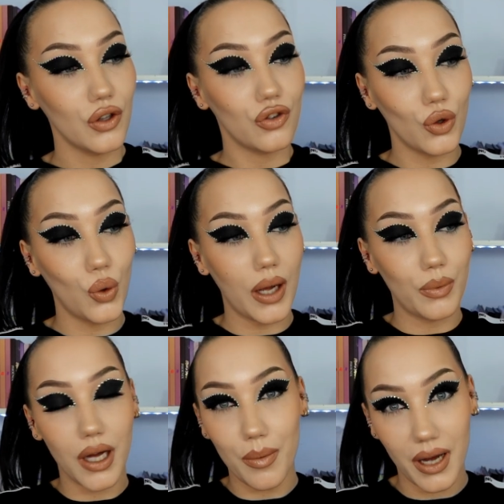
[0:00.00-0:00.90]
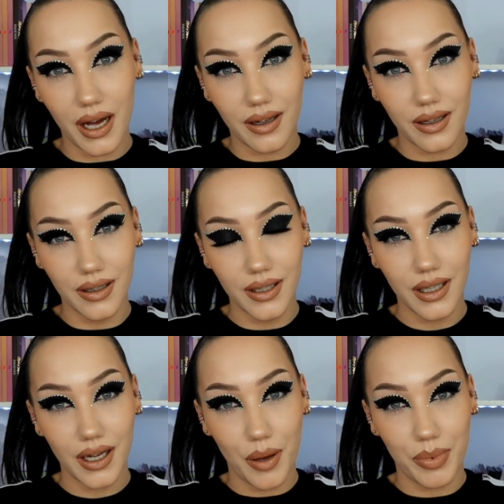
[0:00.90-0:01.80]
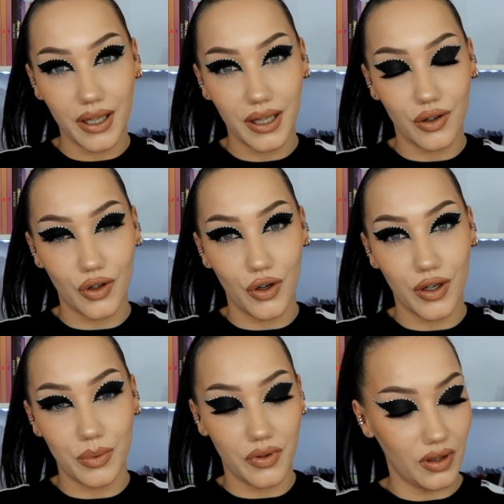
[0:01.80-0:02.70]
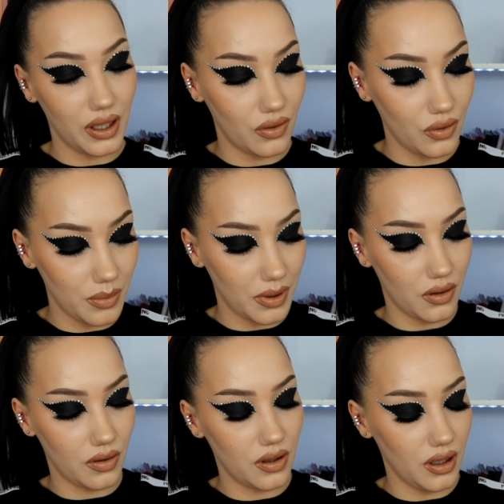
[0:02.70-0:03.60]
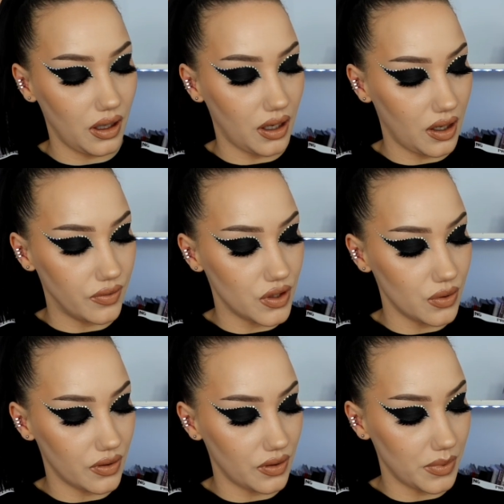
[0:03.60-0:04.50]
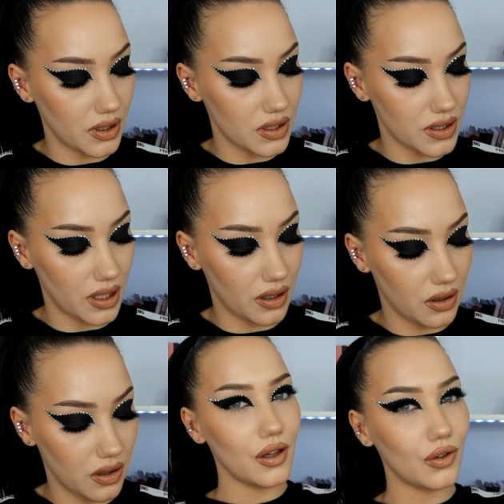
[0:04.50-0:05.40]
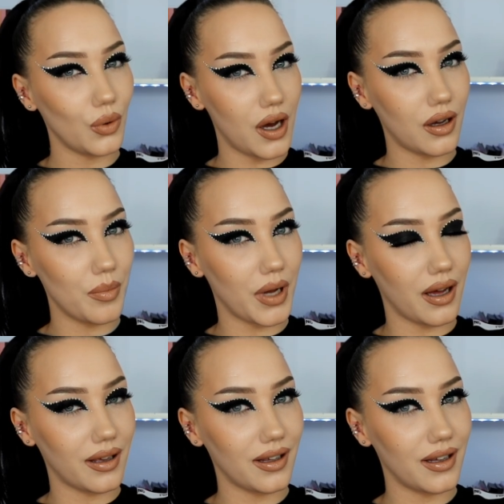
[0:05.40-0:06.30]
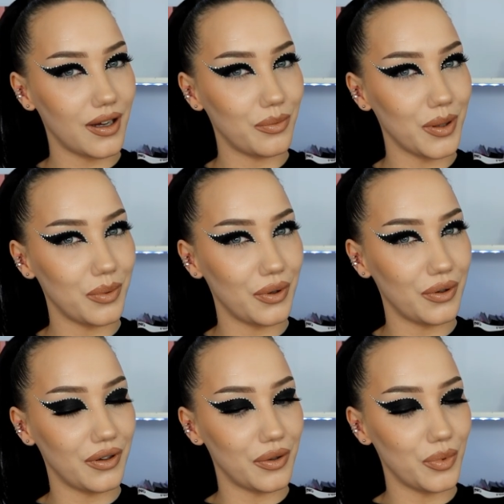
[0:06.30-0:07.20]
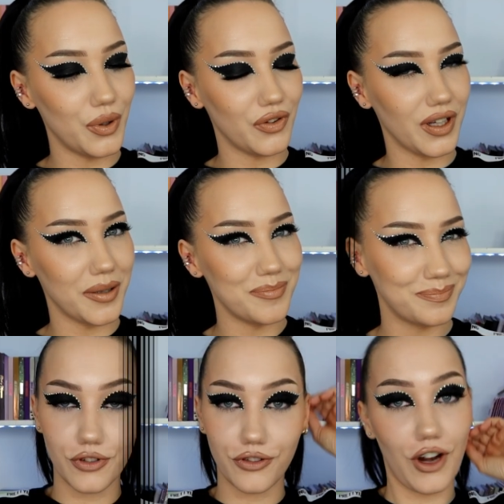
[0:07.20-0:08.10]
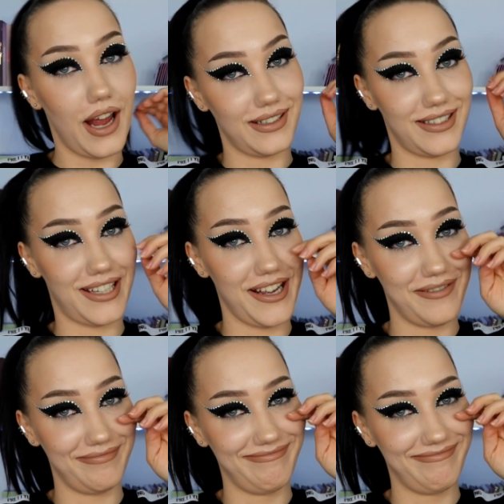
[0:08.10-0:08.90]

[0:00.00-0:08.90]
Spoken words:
So I will come back a bit later on and we'll see. It's only about, yeah, 2:30 or something just now. So I'll come back and we'll see. Friends,